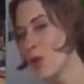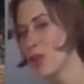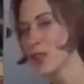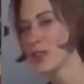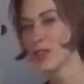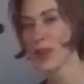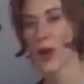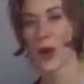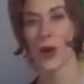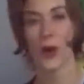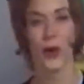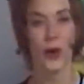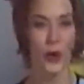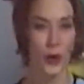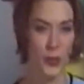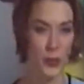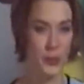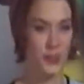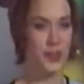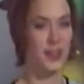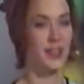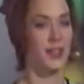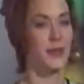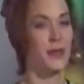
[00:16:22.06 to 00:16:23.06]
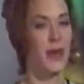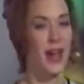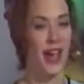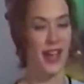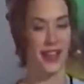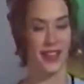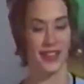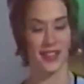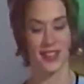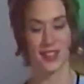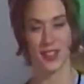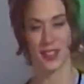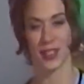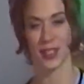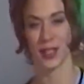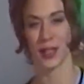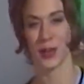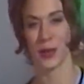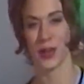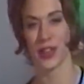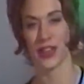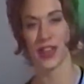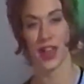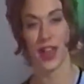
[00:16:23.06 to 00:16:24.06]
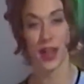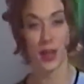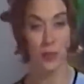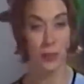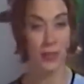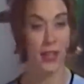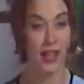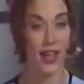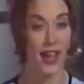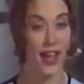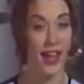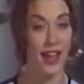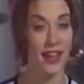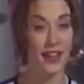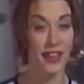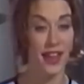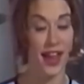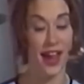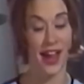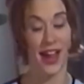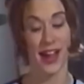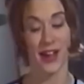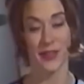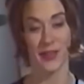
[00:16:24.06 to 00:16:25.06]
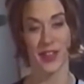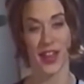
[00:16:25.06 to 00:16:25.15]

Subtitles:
of Hoops is back this year with NBA Live